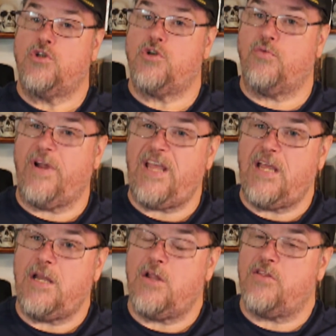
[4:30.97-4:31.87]
to
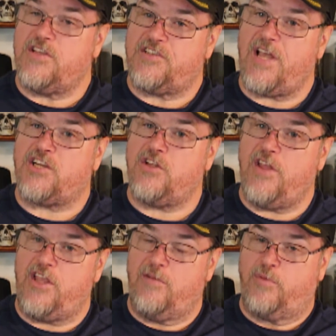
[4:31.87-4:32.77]
read the section
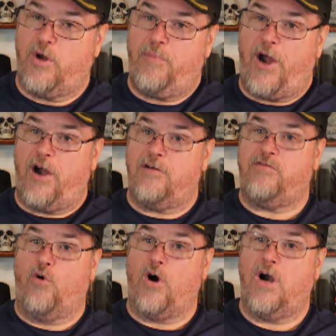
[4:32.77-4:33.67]
that you prepared
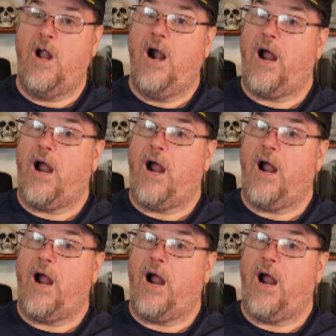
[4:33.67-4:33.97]
for